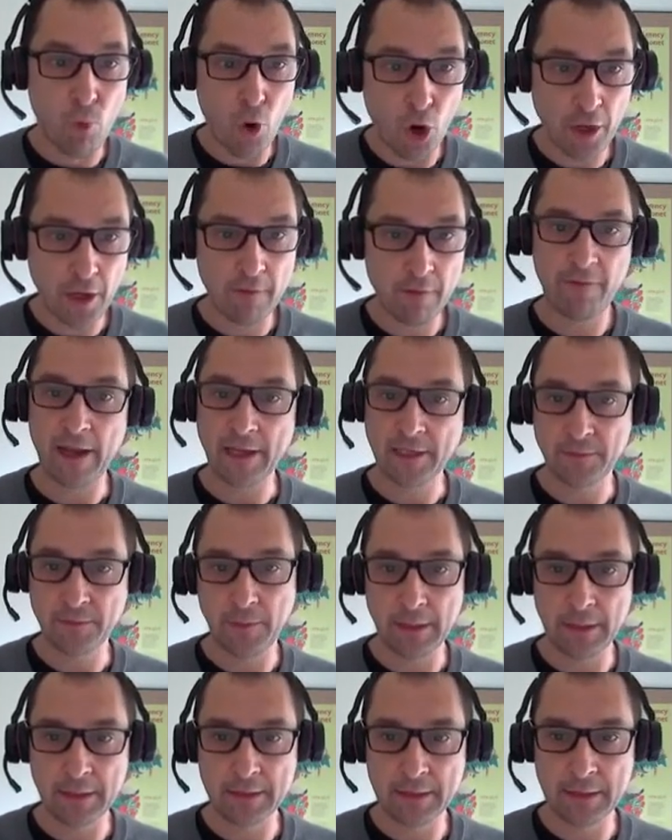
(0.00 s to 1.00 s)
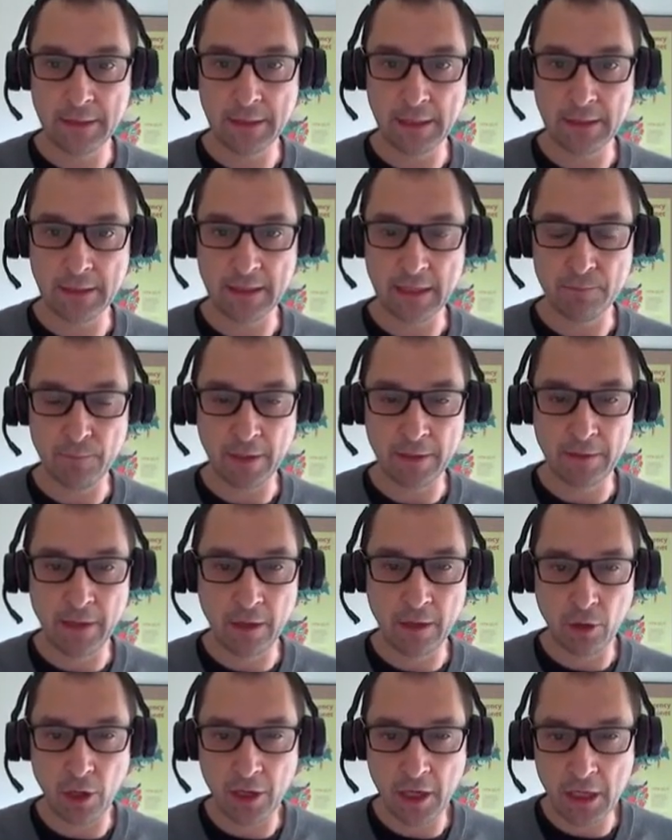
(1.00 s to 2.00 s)
more investment is needed, in
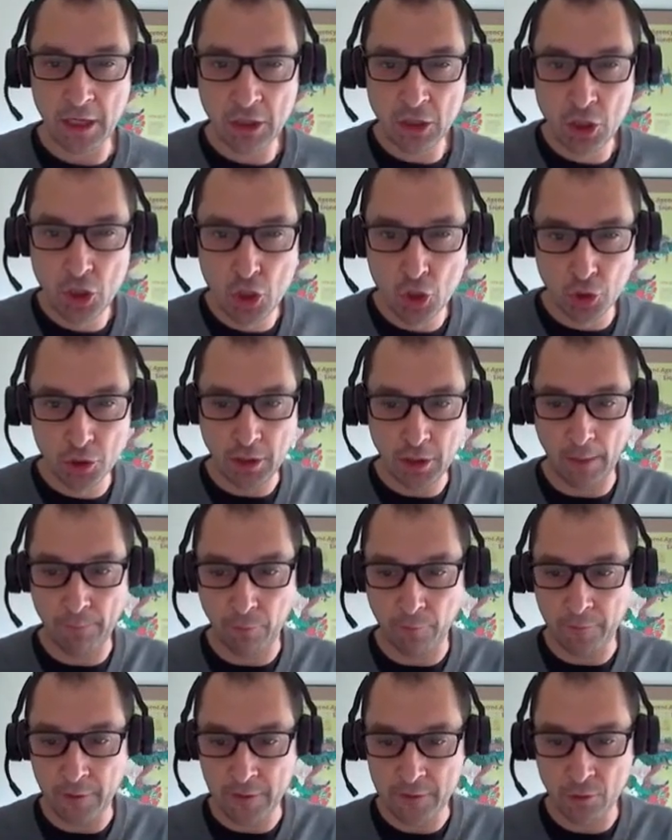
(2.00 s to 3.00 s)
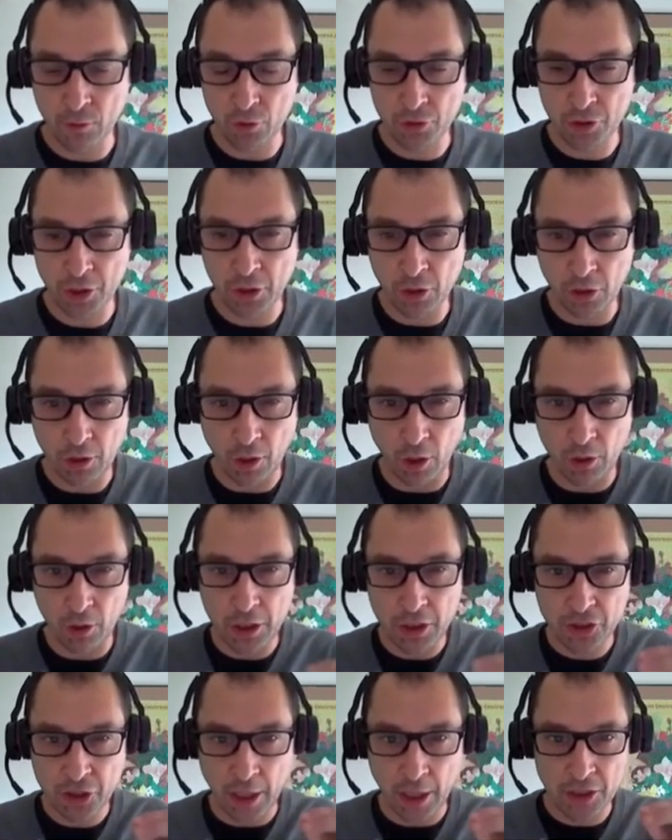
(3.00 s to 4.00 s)
particularly in new type of the solution, not
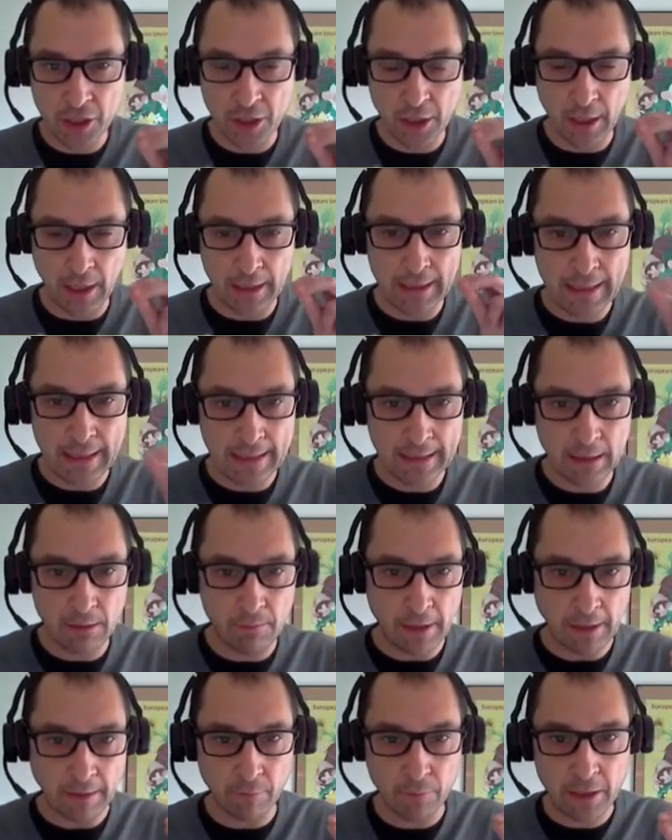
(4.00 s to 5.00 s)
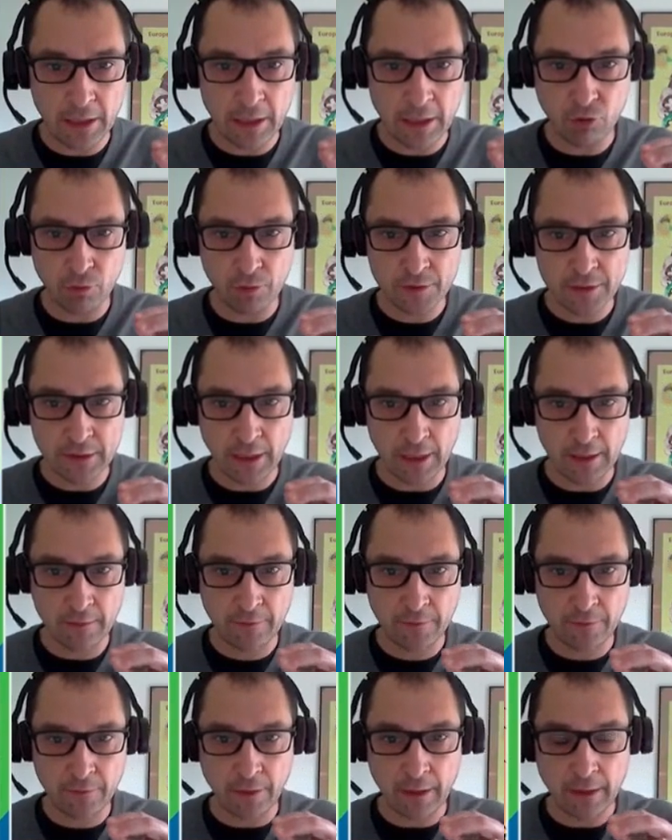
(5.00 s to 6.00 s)
only changing a little bit. We need to
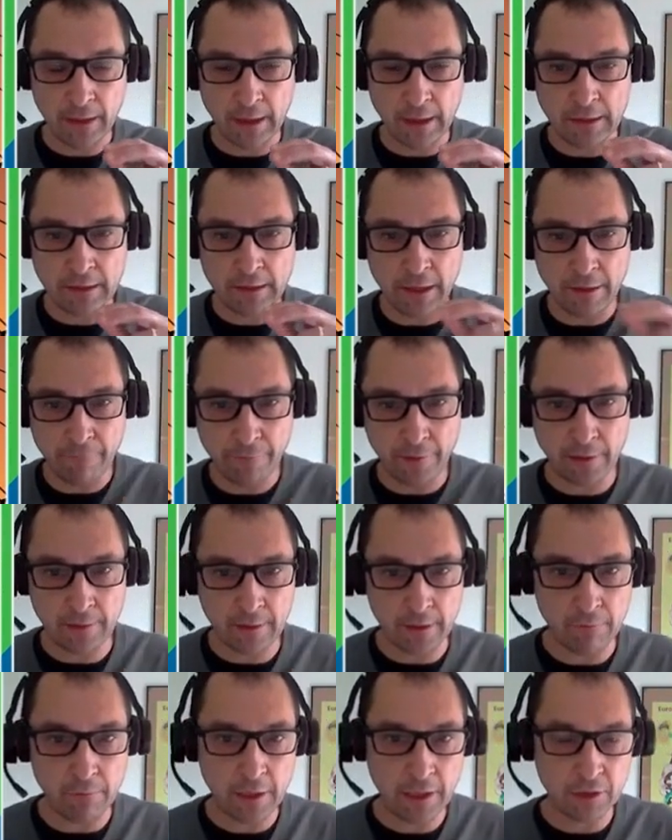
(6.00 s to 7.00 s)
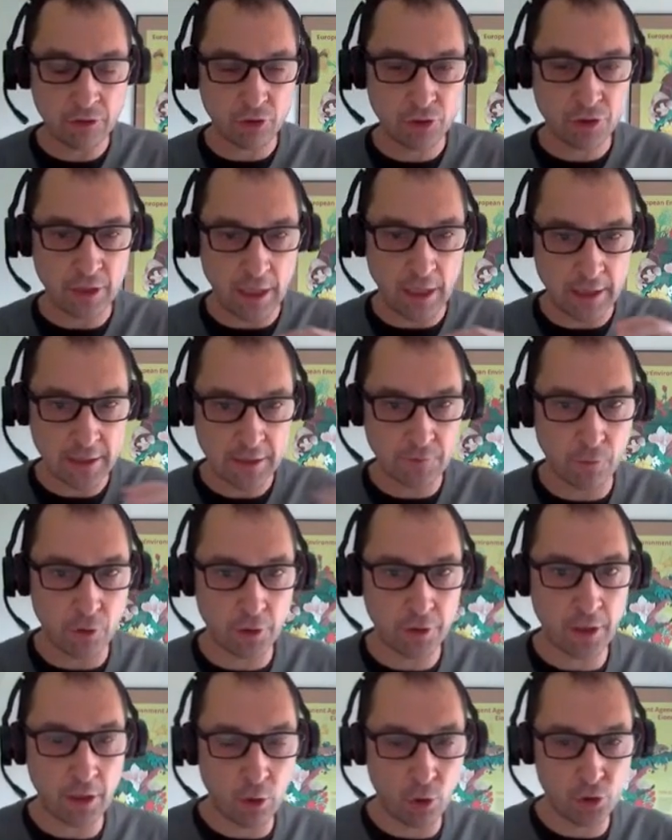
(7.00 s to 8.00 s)
start thinking differently. We need to
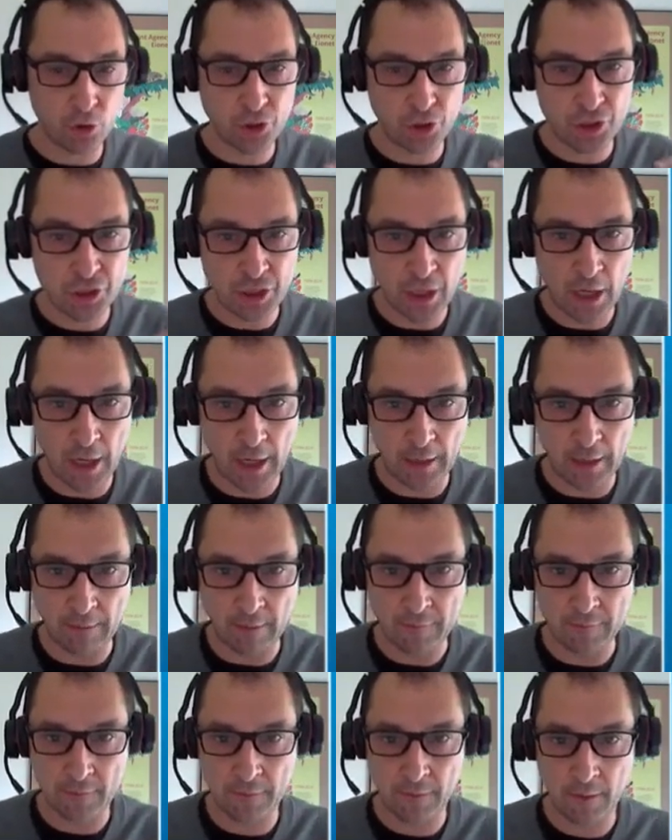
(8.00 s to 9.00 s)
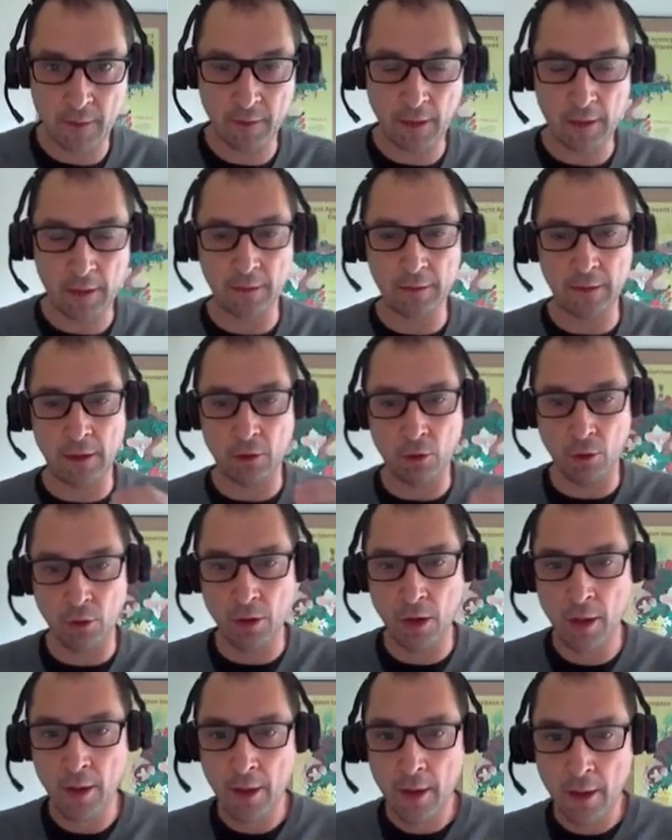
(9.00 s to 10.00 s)
transform the whole societies and the
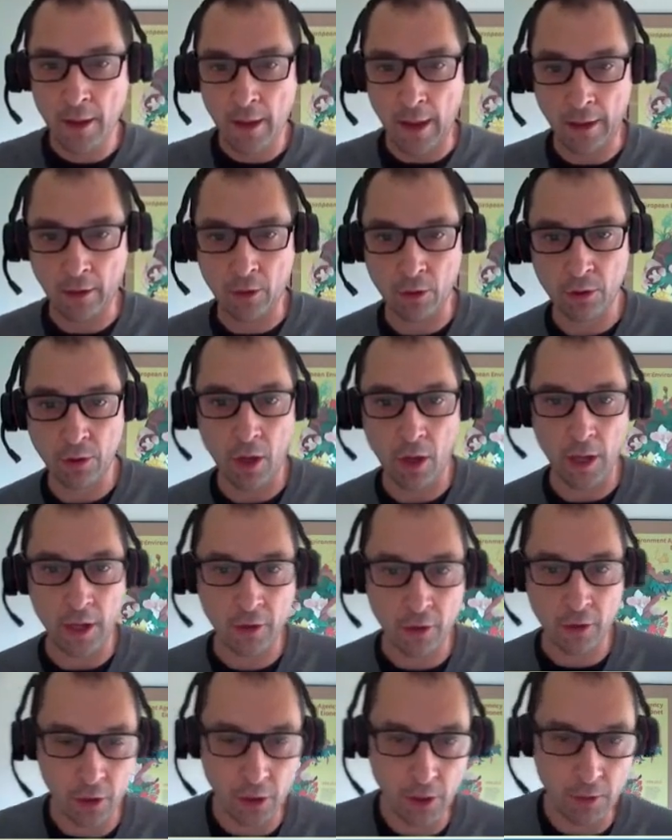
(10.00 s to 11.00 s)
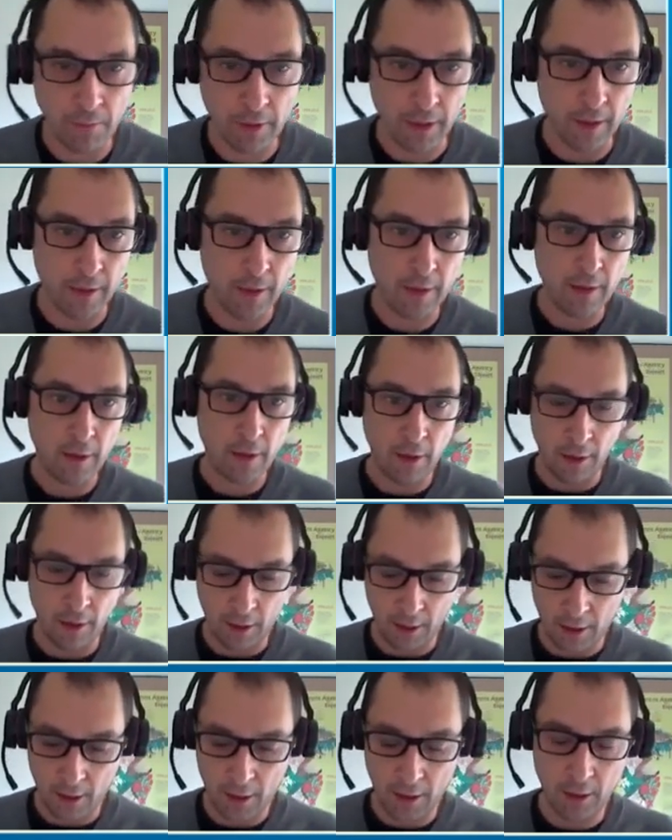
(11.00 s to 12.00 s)
whole econo- economy uh,
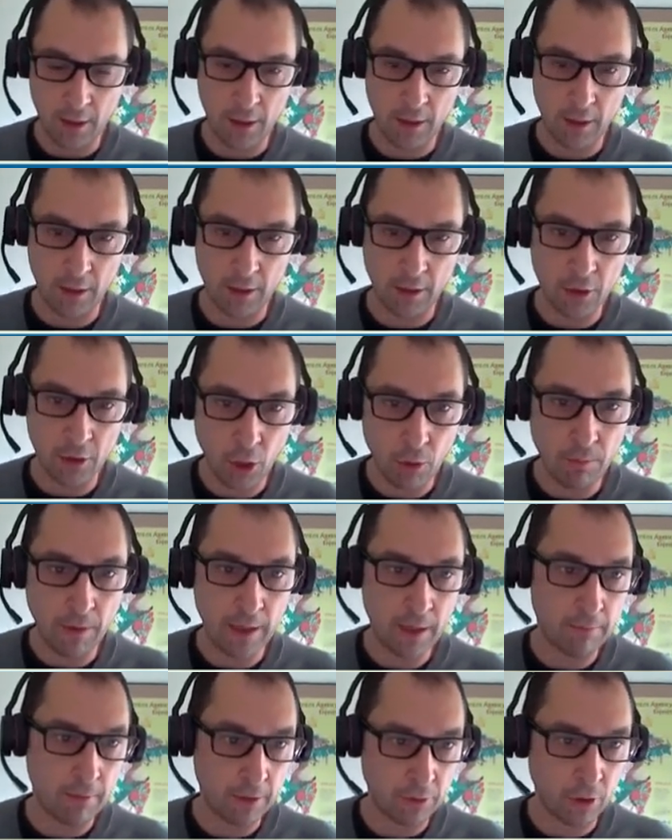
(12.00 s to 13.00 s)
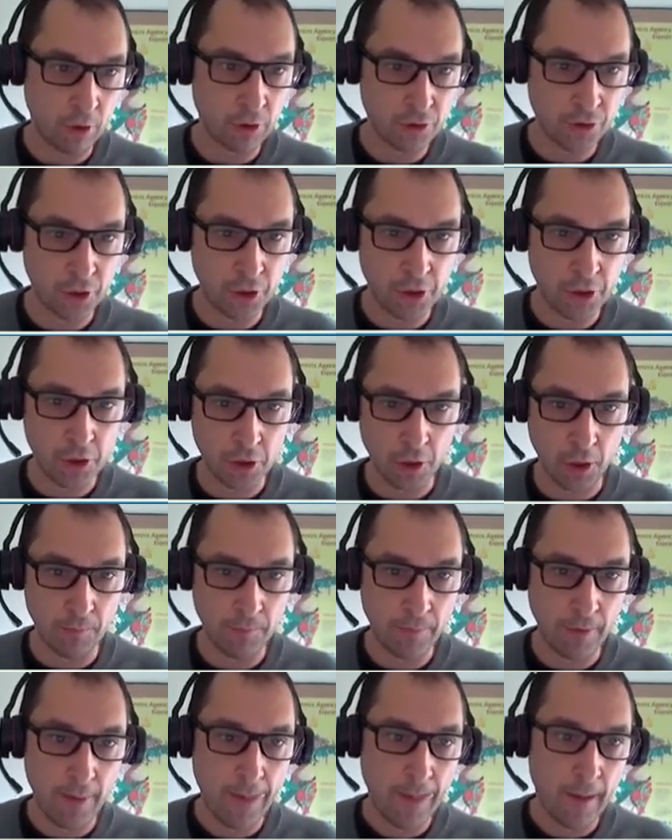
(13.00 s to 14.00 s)
uh, globally, but also in
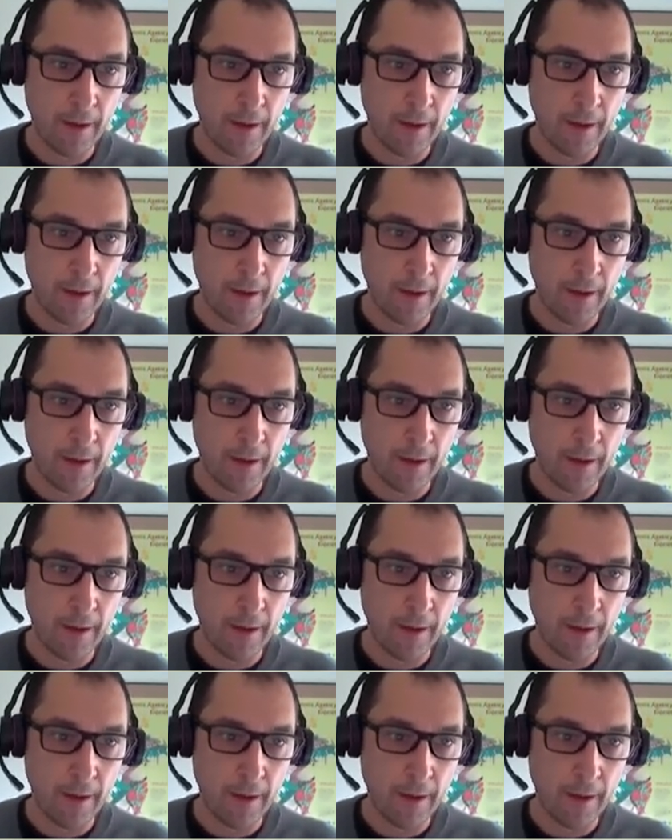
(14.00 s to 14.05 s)
Europe.